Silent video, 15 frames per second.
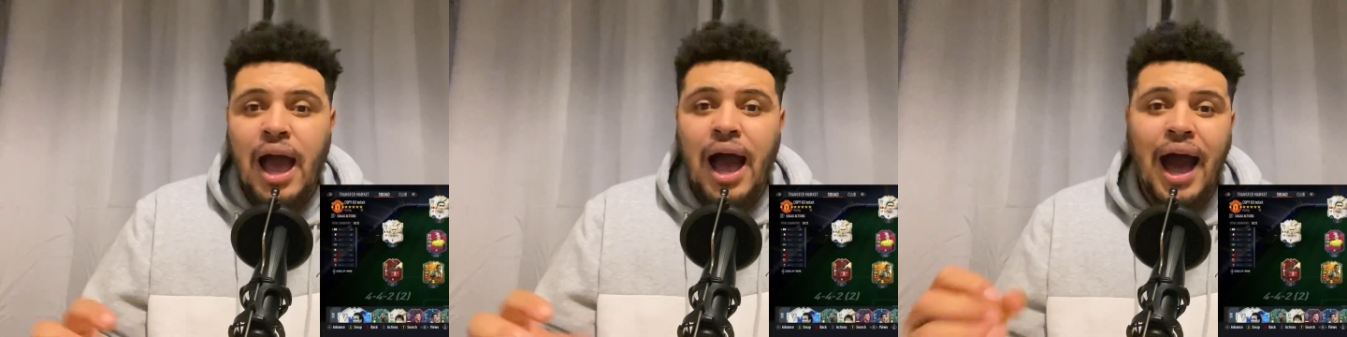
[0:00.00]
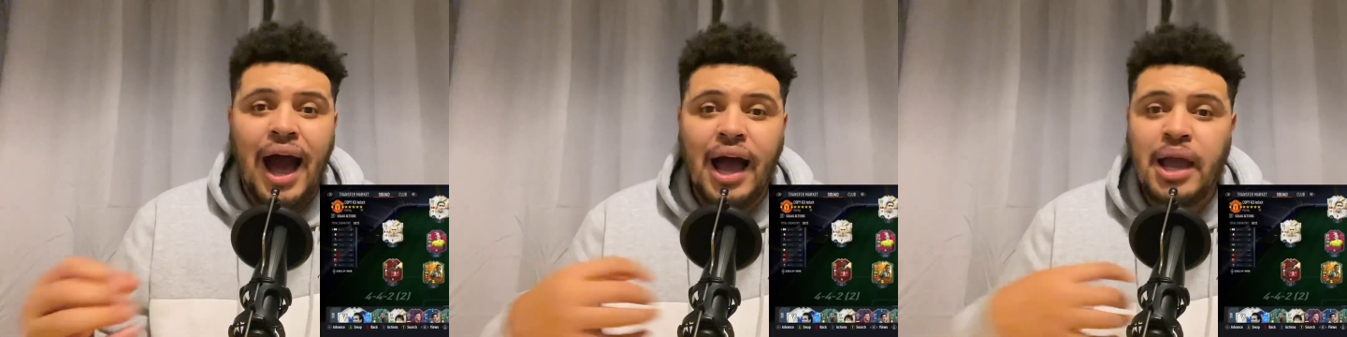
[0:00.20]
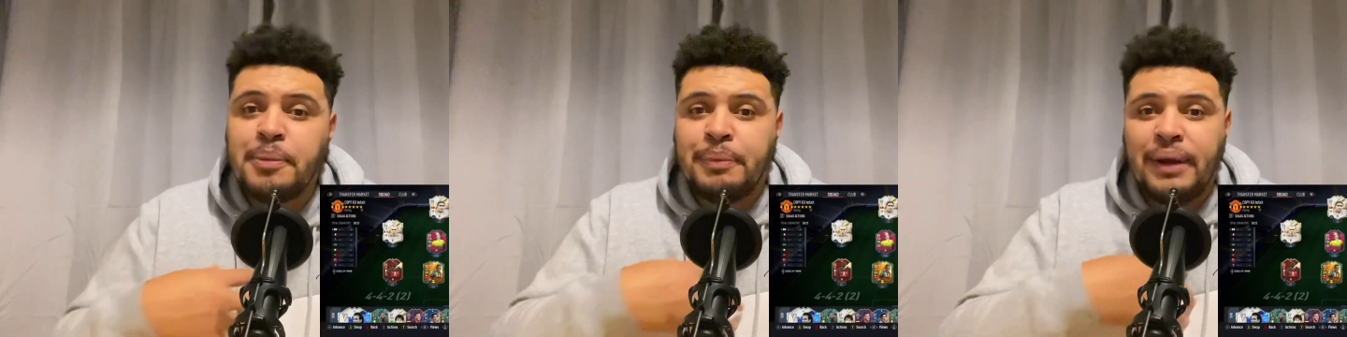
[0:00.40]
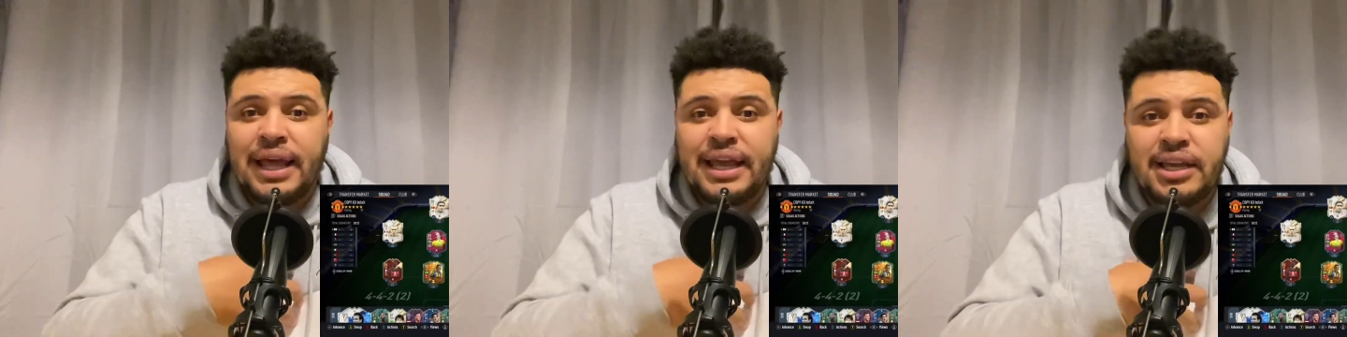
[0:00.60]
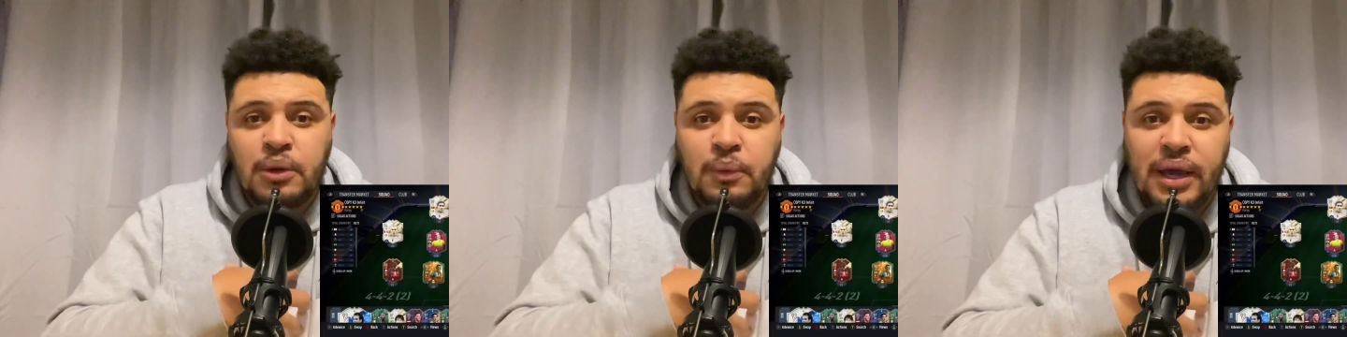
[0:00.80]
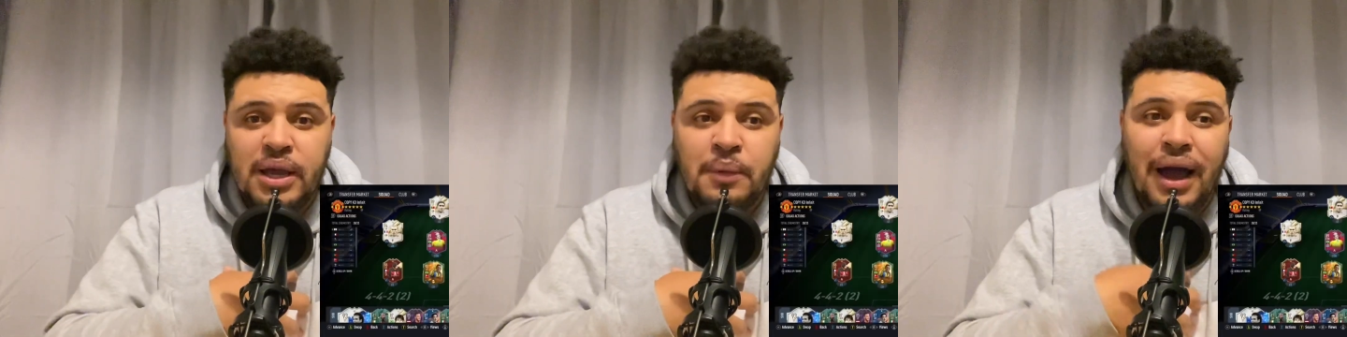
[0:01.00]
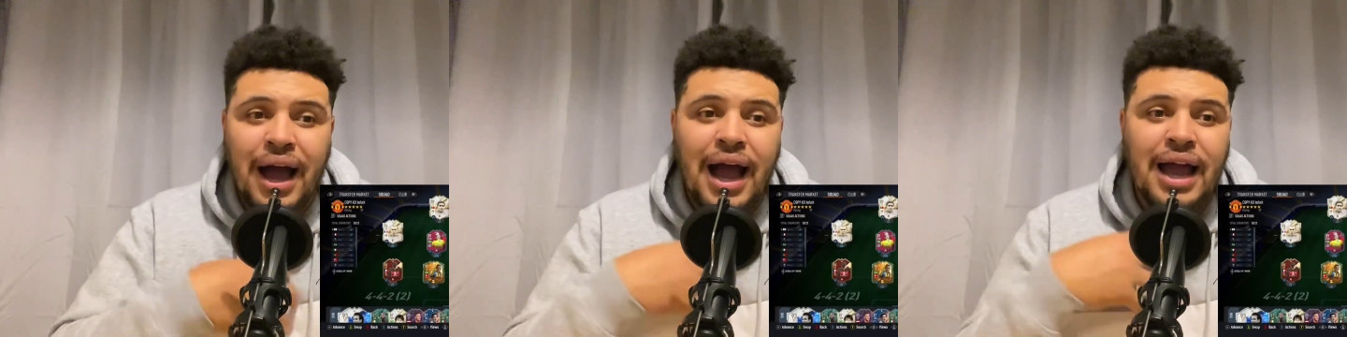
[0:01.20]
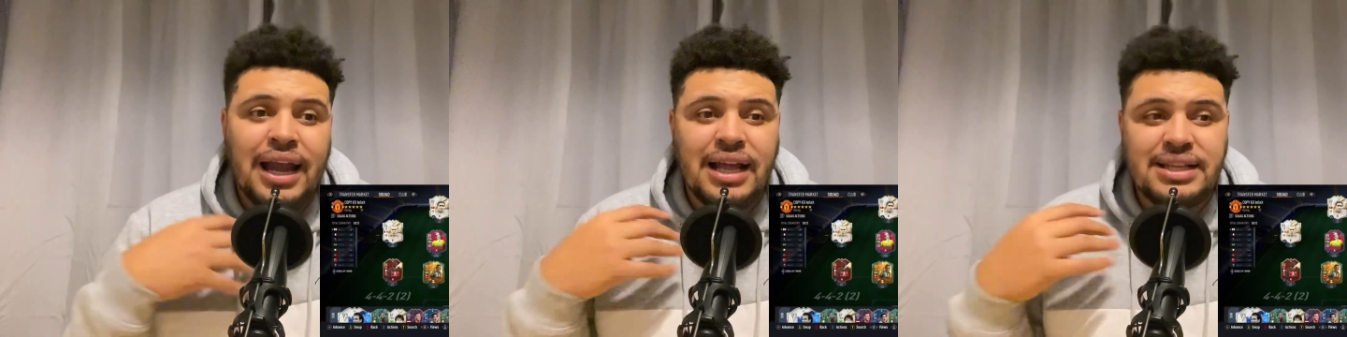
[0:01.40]
I play in a way where
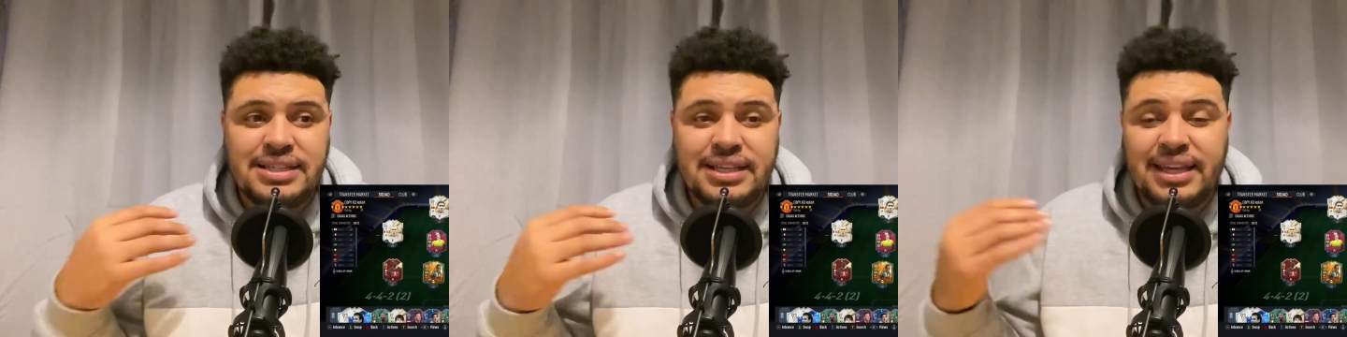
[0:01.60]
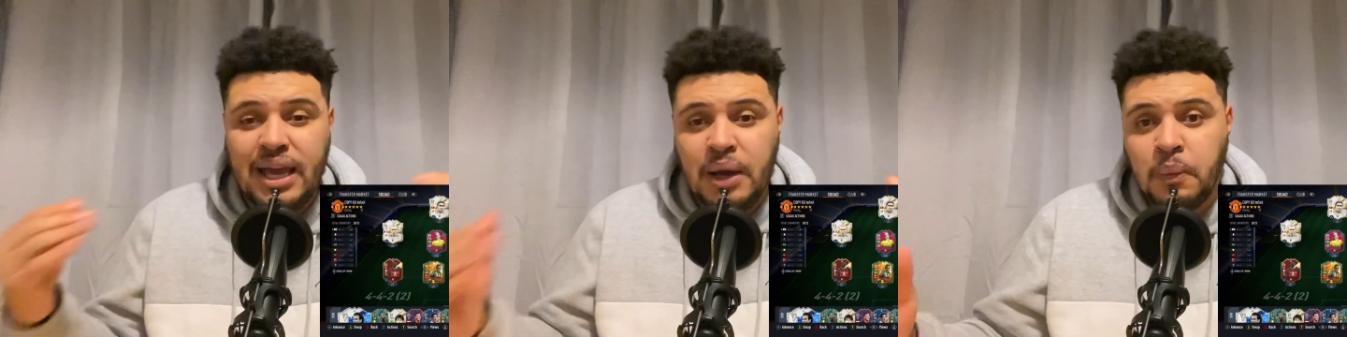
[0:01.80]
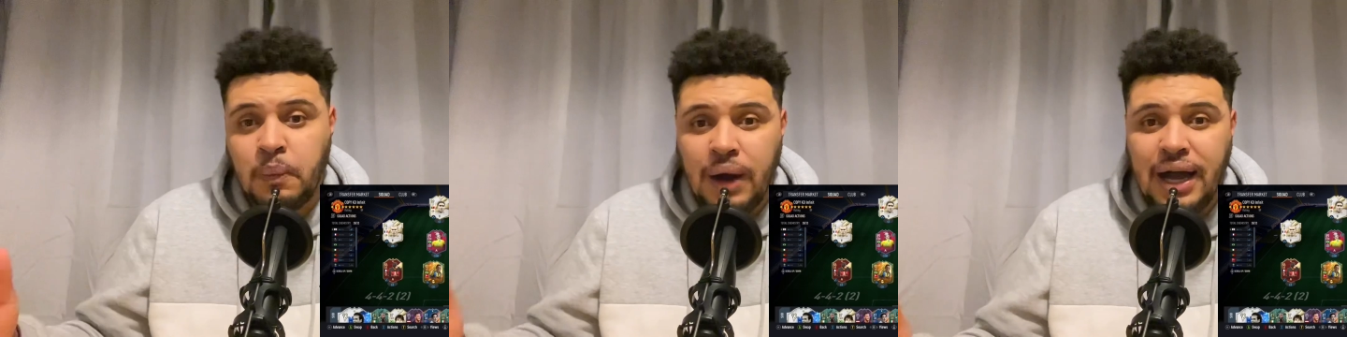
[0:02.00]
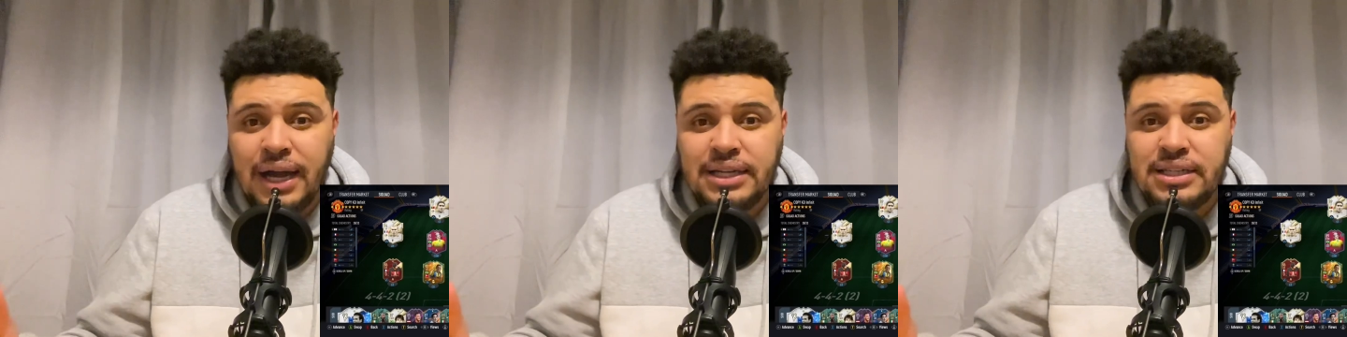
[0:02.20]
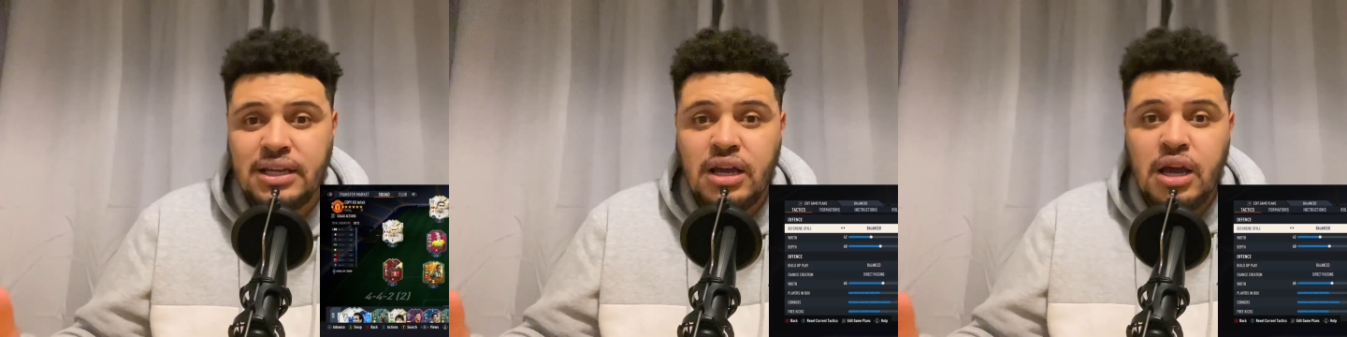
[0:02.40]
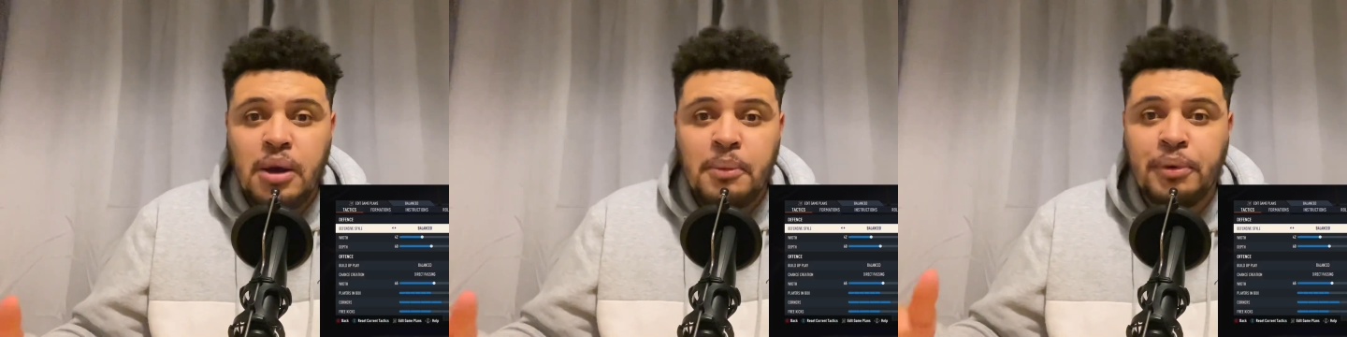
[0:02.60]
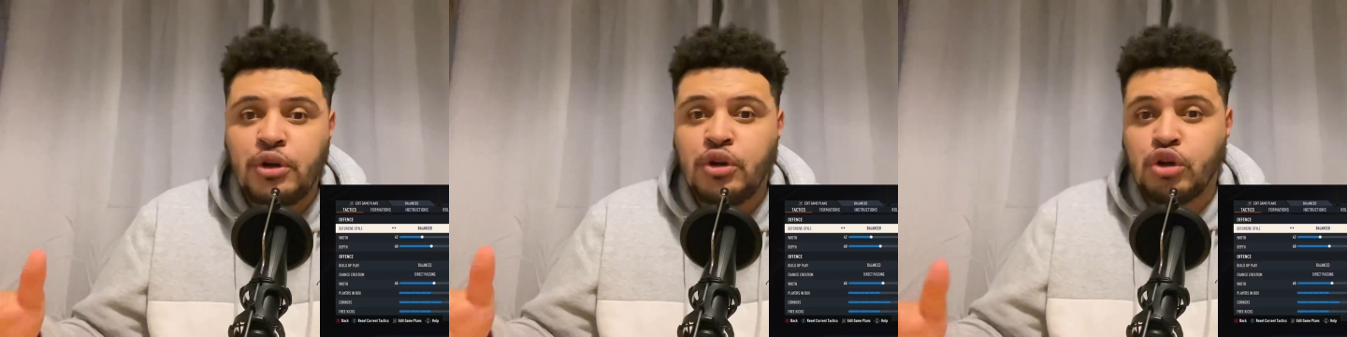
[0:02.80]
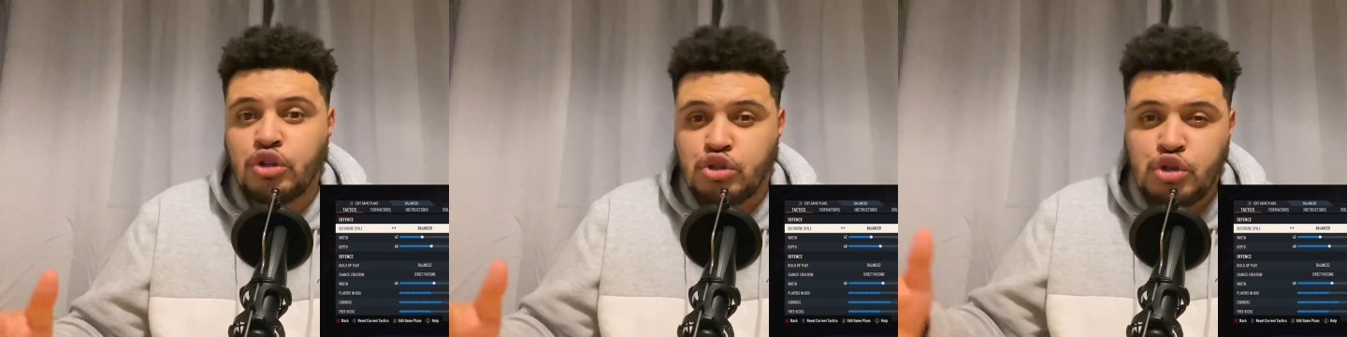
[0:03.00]
I like to get wide, but
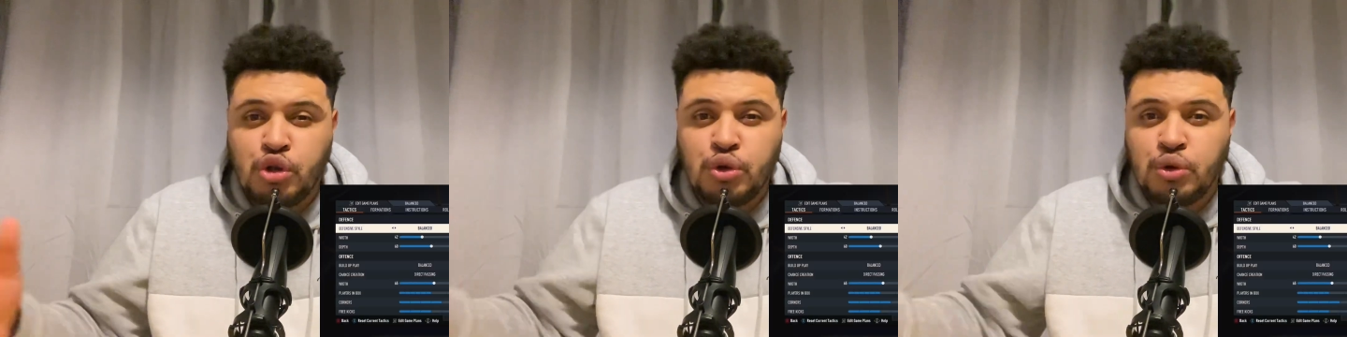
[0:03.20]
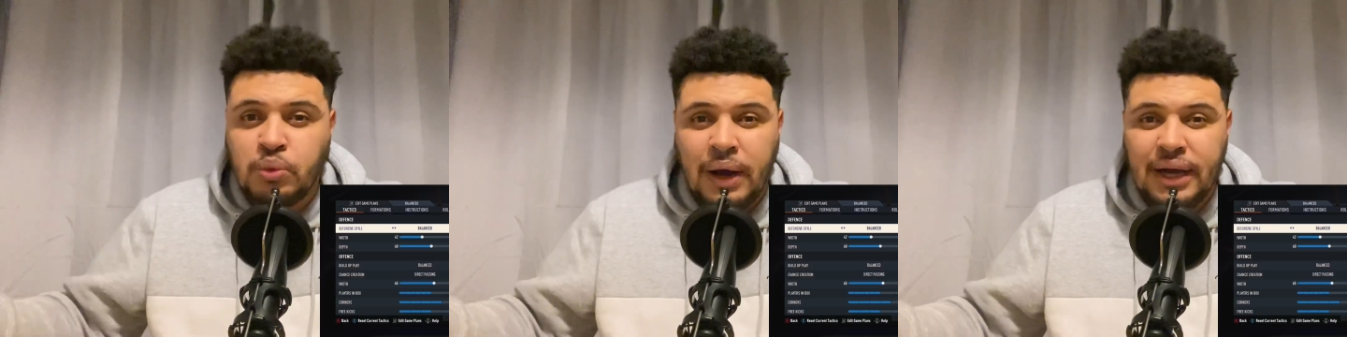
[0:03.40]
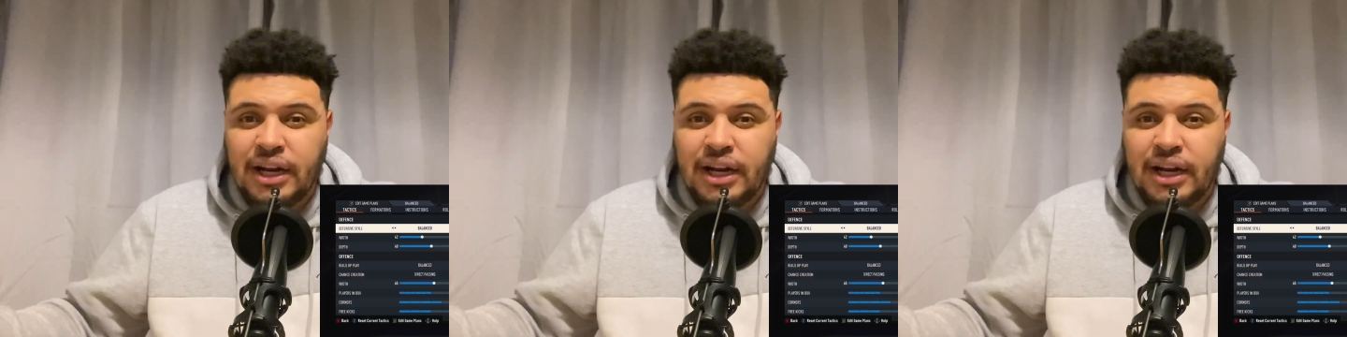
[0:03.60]
not too wide.